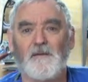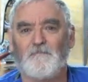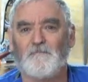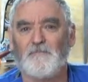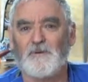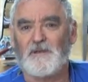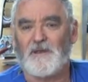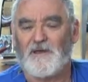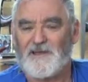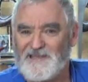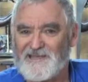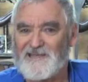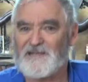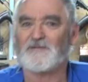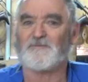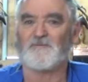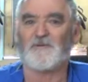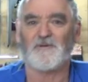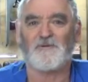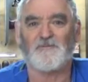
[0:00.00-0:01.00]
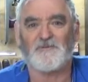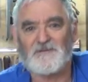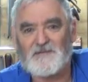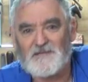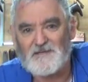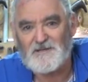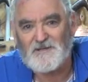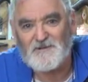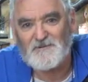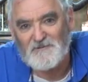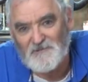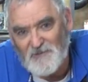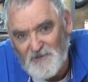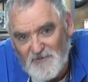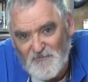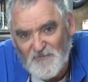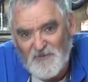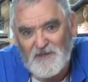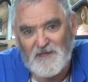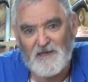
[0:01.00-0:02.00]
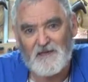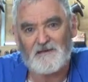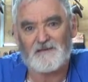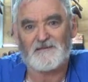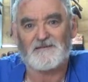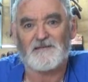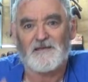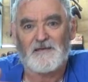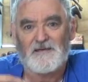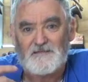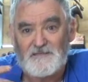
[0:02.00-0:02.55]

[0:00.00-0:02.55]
But I guess what I want to do with this video is